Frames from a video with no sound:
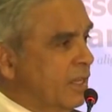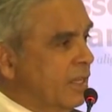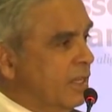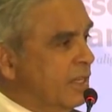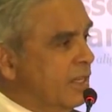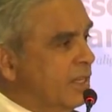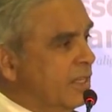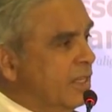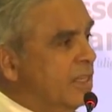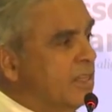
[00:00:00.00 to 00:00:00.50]

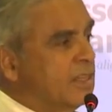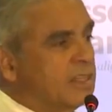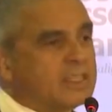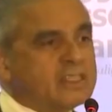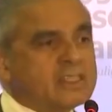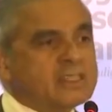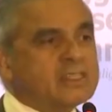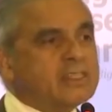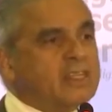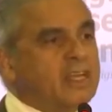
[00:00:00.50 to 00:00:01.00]
in an
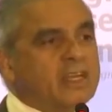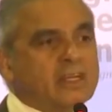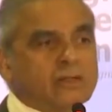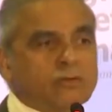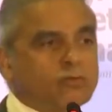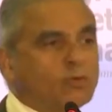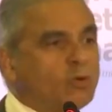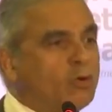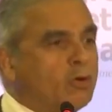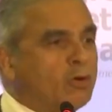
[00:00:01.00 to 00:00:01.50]

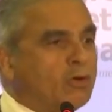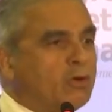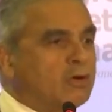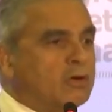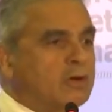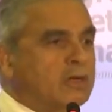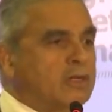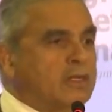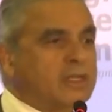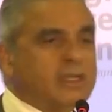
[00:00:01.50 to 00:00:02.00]
interstate war
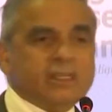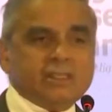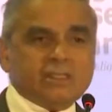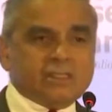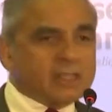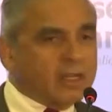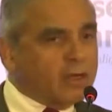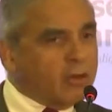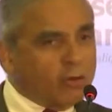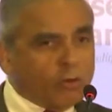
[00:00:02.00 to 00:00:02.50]

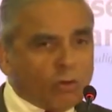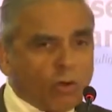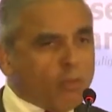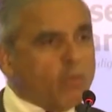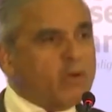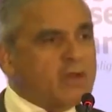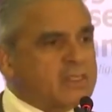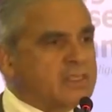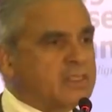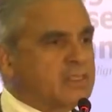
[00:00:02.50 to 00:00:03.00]
is the
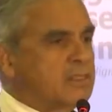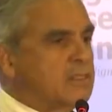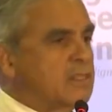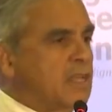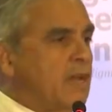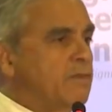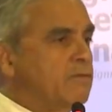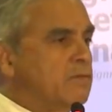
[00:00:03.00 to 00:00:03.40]
lowest it's